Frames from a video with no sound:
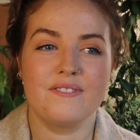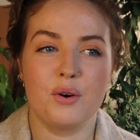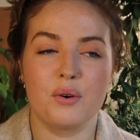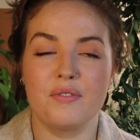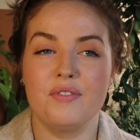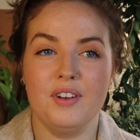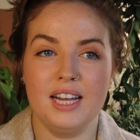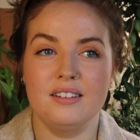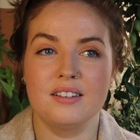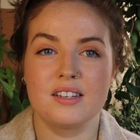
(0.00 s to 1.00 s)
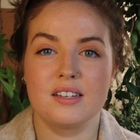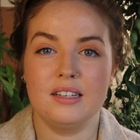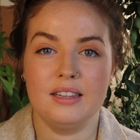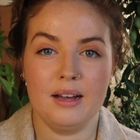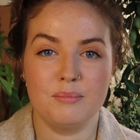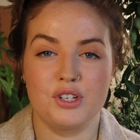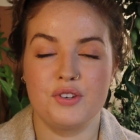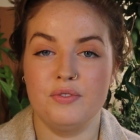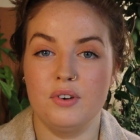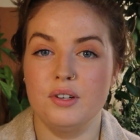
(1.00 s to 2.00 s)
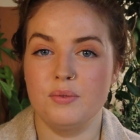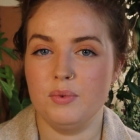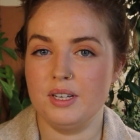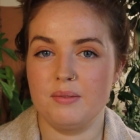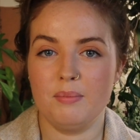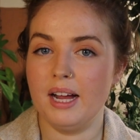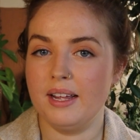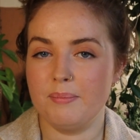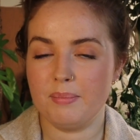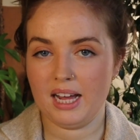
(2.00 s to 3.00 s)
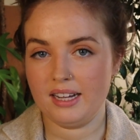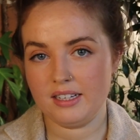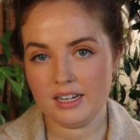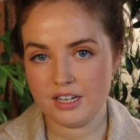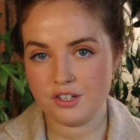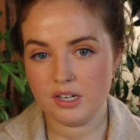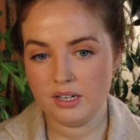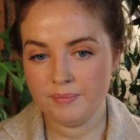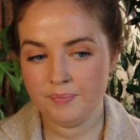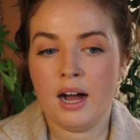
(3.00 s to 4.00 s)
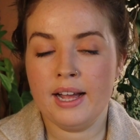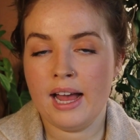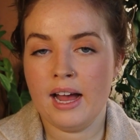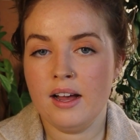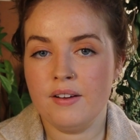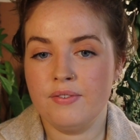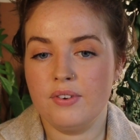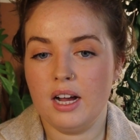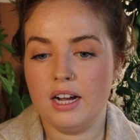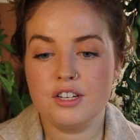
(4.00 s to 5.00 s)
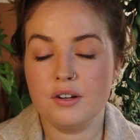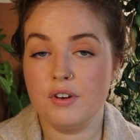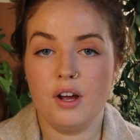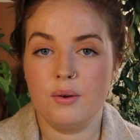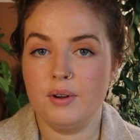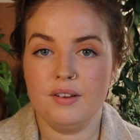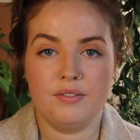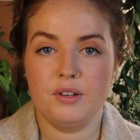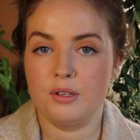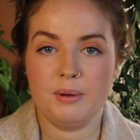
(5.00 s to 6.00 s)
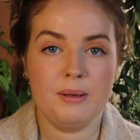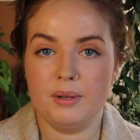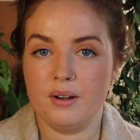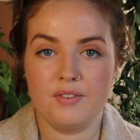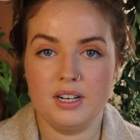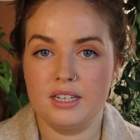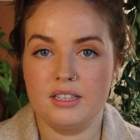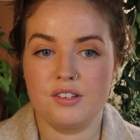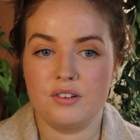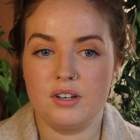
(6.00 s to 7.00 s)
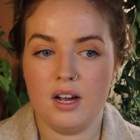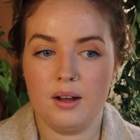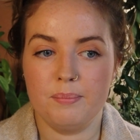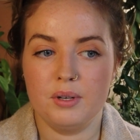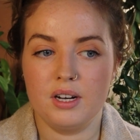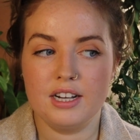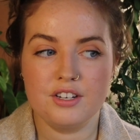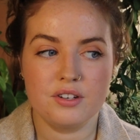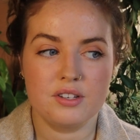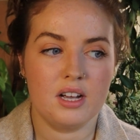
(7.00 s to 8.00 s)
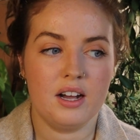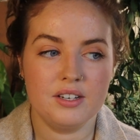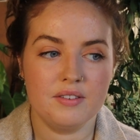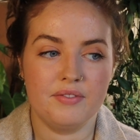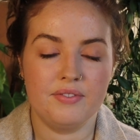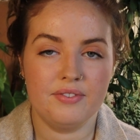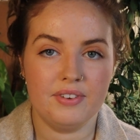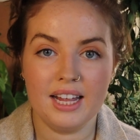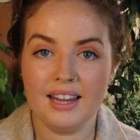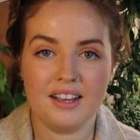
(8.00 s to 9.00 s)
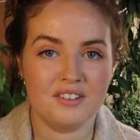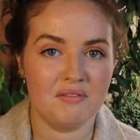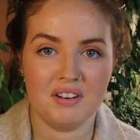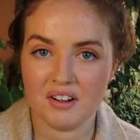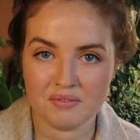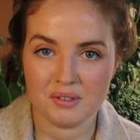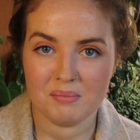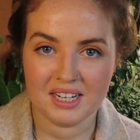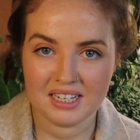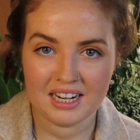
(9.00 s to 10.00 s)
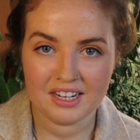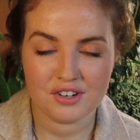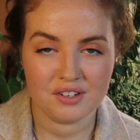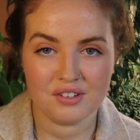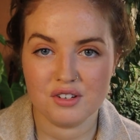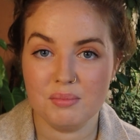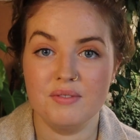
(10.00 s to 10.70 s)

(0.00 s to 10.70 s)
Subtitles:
or felt that much fun with my plant collection. I don't know if other people are feeling this or not, but I just kind of fell out of love with my collection, to